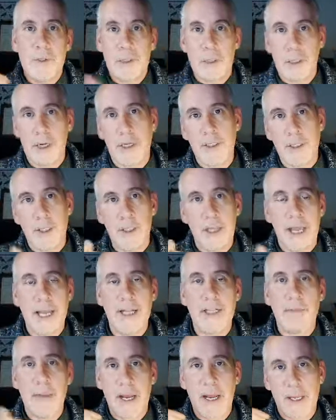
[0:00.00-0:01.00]
cutting the
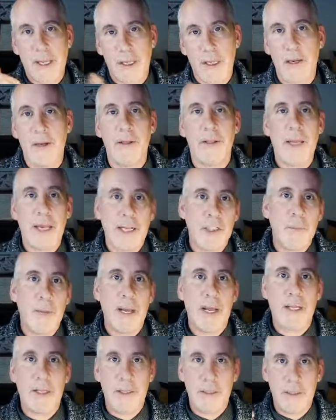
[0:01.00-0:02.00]
hedge back and cutting the hedge
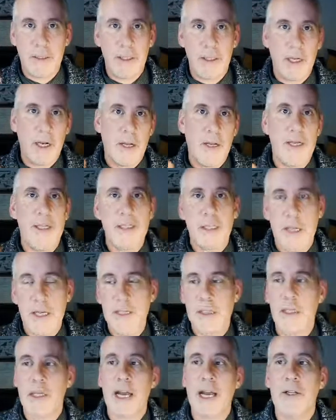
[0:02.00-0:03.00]
back, and you know it's
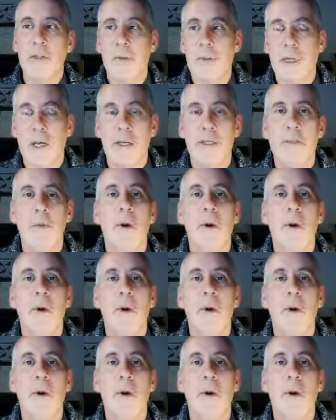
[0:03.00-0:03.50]
it's an annual task.